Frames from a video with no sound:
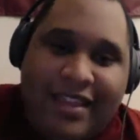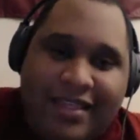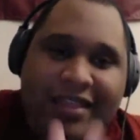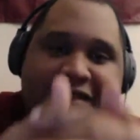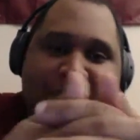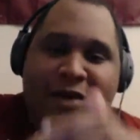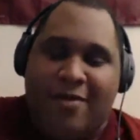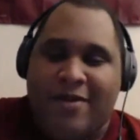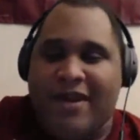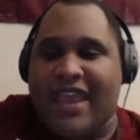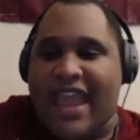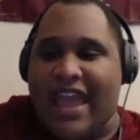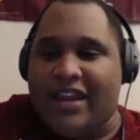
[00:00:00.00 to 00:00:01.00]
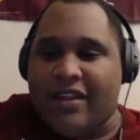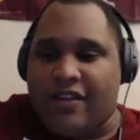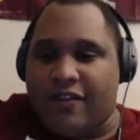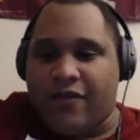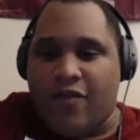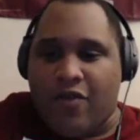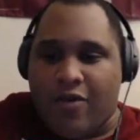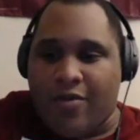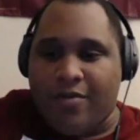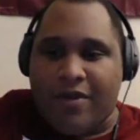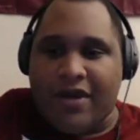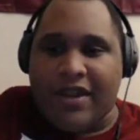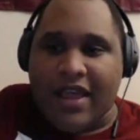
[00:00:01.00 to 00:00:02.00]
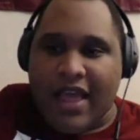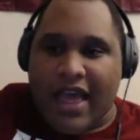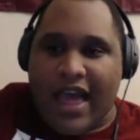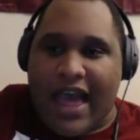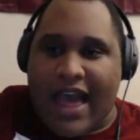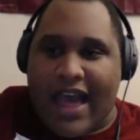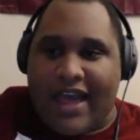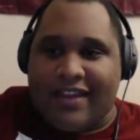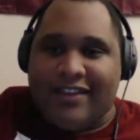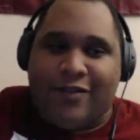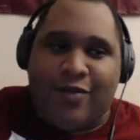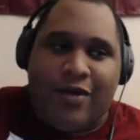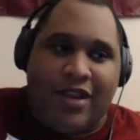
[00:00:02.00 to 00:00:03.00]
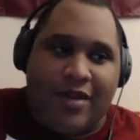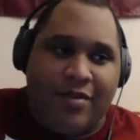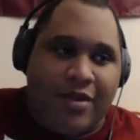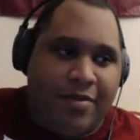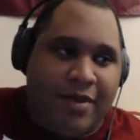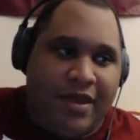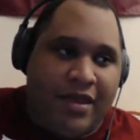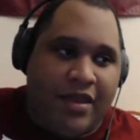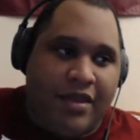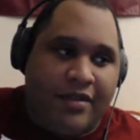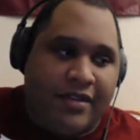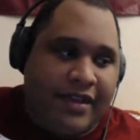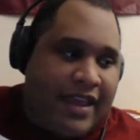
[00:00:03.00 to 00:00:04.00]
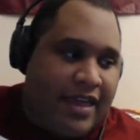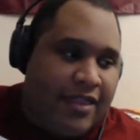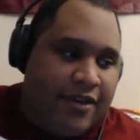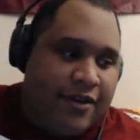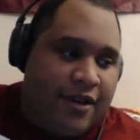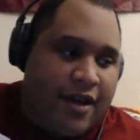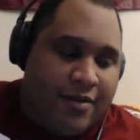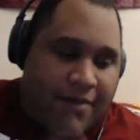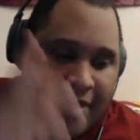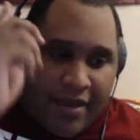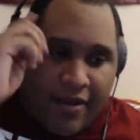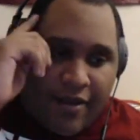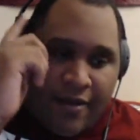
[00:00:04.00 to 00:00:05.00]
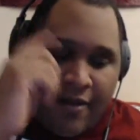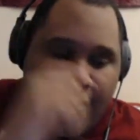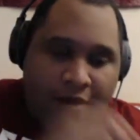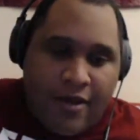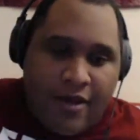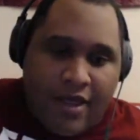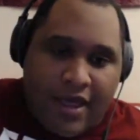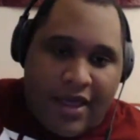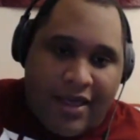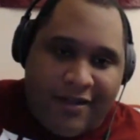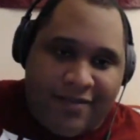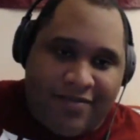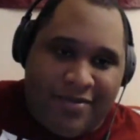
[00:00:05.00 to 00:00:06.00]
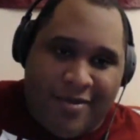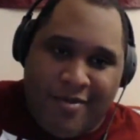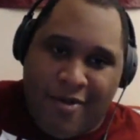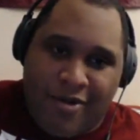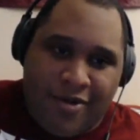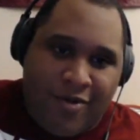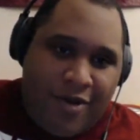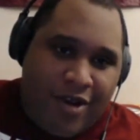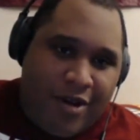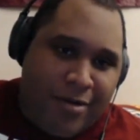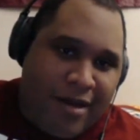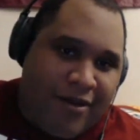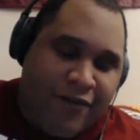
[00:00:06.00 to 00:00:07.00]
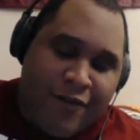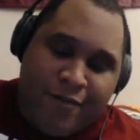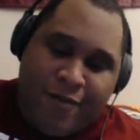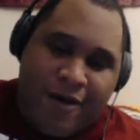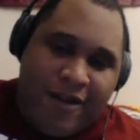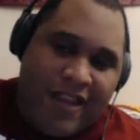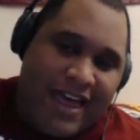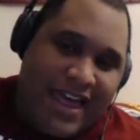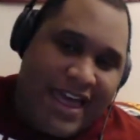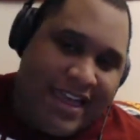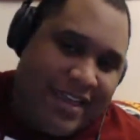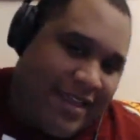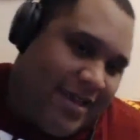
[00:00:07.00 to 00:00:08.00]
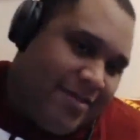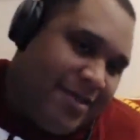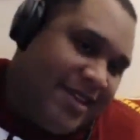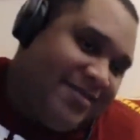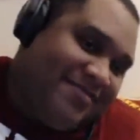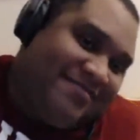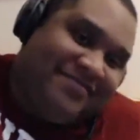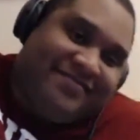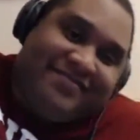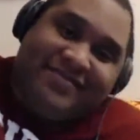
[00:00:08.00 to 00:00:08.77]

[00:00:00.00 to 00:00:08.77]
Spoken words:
that this might be a catalyst for him, but I just want him to be together up here. The more than worried about football. I mean